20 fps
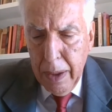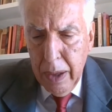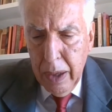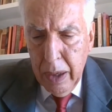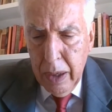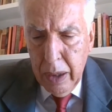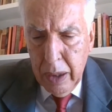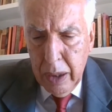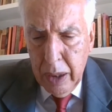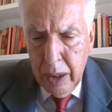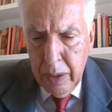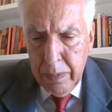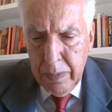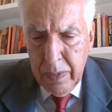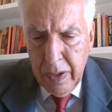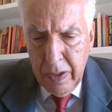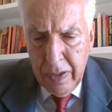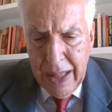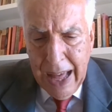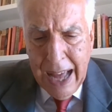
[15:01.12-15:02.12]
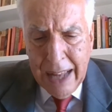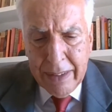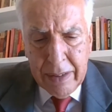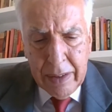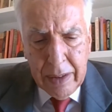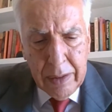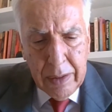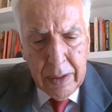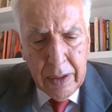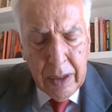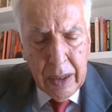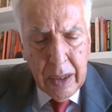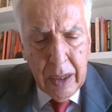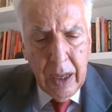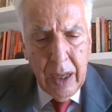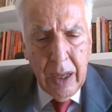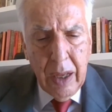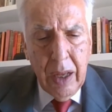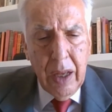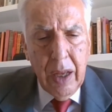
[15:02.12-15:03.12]
That
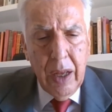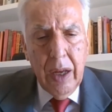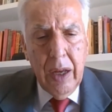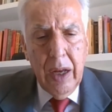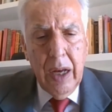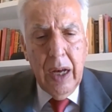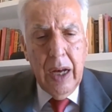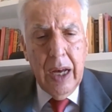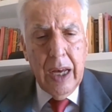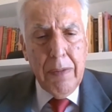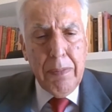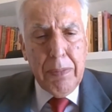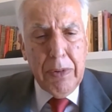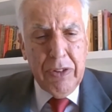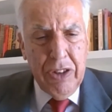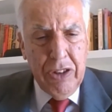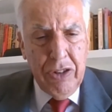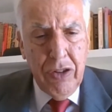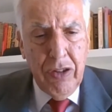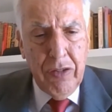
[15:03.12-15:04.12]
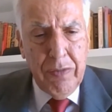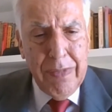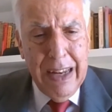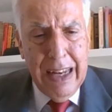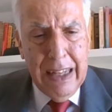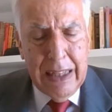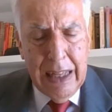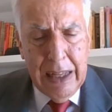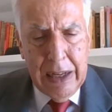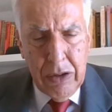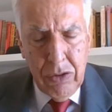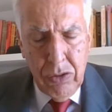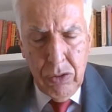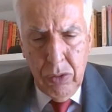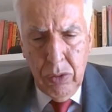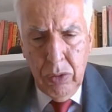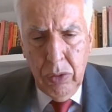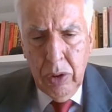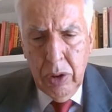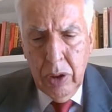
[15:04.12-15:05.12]
imposition of military
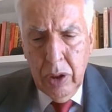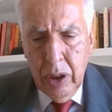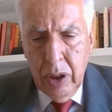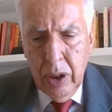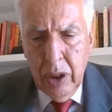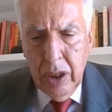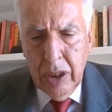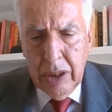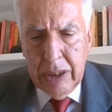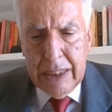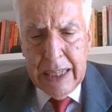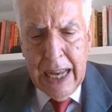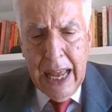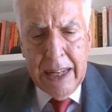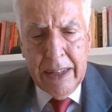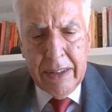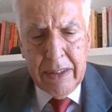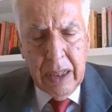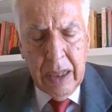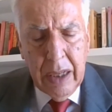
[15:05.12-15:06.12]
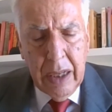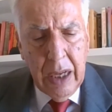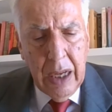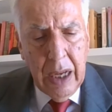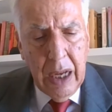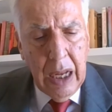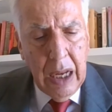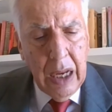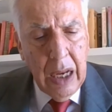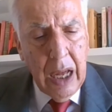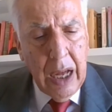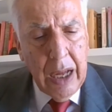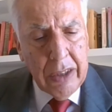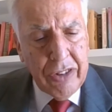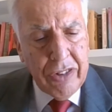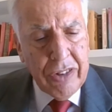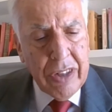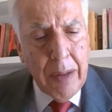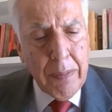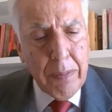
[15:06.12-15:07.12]
rule sent a large
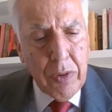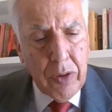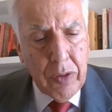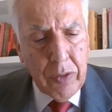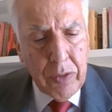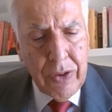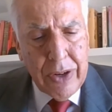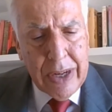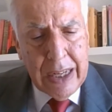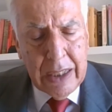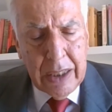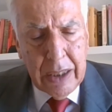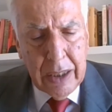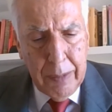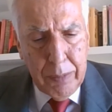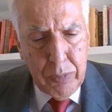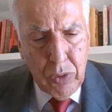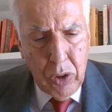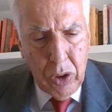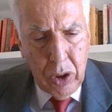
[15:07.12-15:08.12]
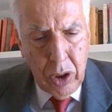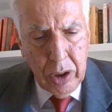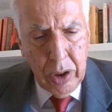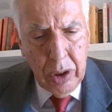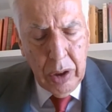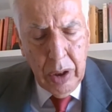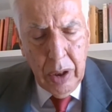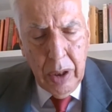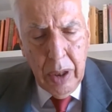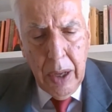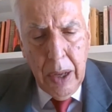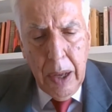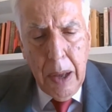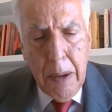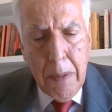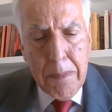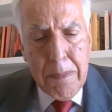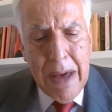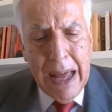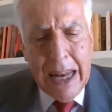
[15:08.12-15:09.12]
number of Greeks abroad.
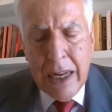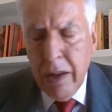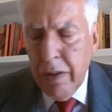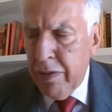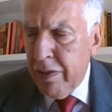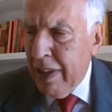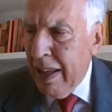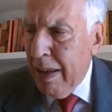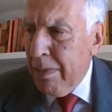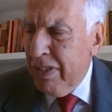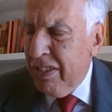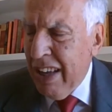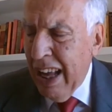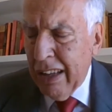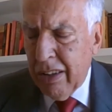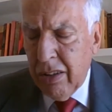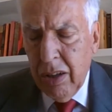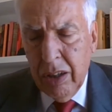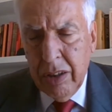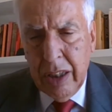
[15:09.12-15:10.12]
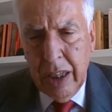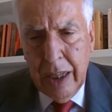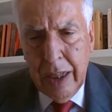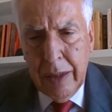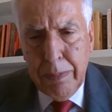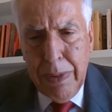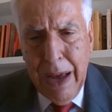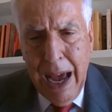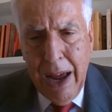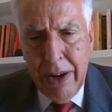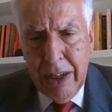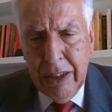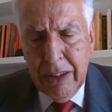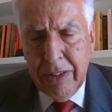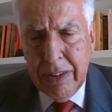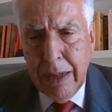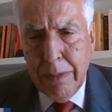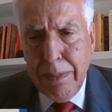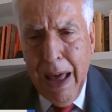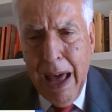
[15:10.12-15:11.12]
Many of them settled in Paris,
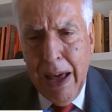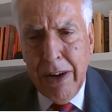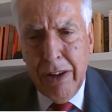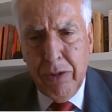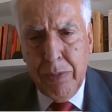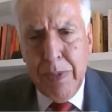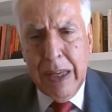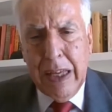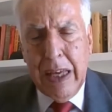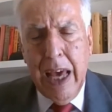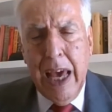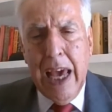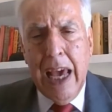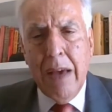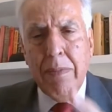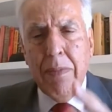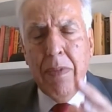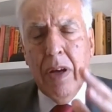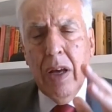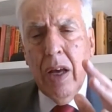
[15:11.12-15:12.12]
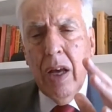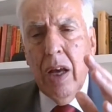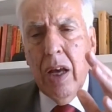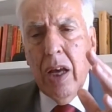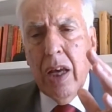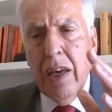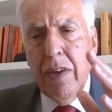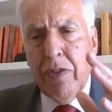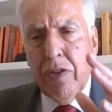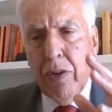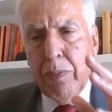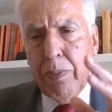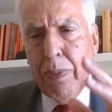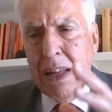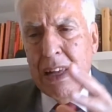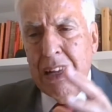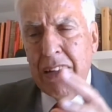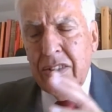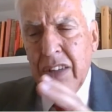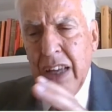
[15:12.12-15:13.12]
and Paris became, if you
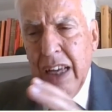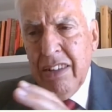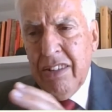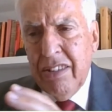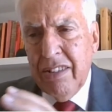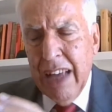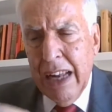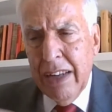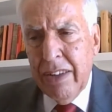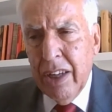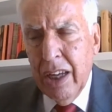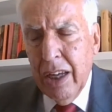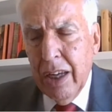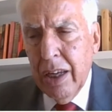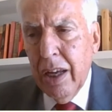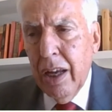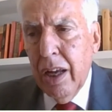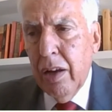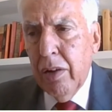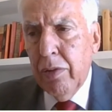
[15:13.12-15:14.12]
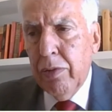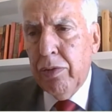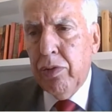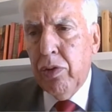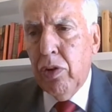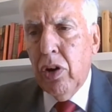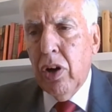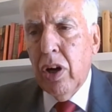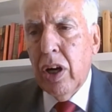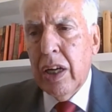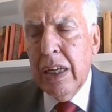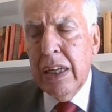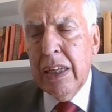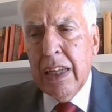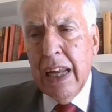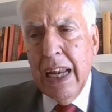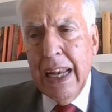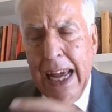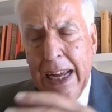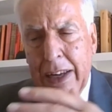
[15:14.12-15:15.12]
please, a center for
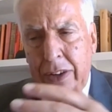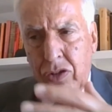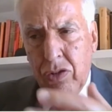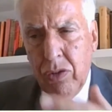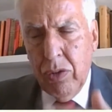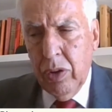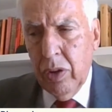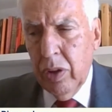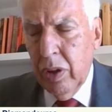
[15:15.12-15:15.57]
intellectual